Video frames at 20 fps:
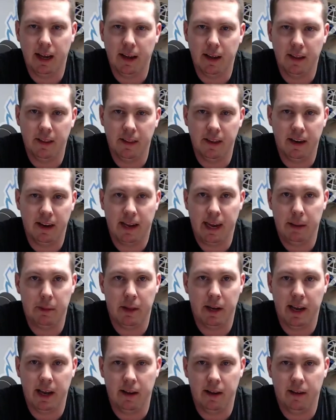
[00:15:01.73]
then it came
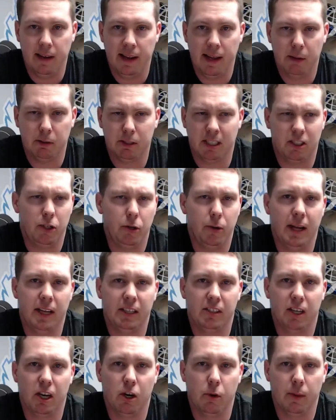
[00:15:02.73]
today, and that was like two days
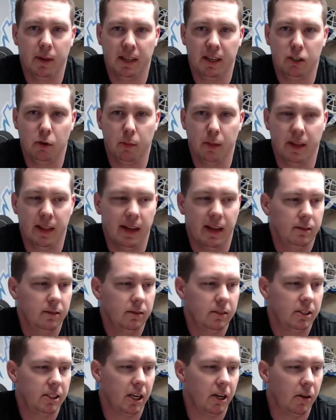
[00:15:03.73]
ago when they told me that.
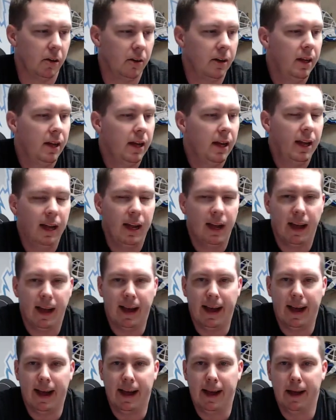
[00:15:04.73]
So,
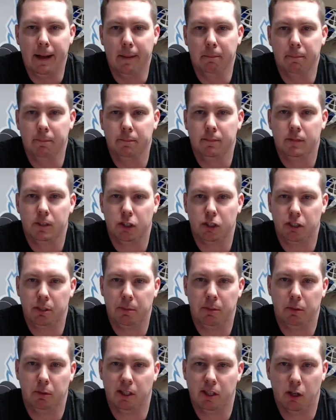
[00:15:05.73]
um, so shipping
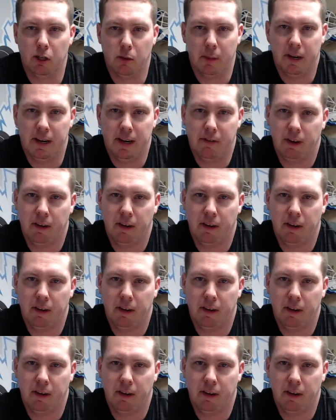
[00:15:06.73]
was a little bit different.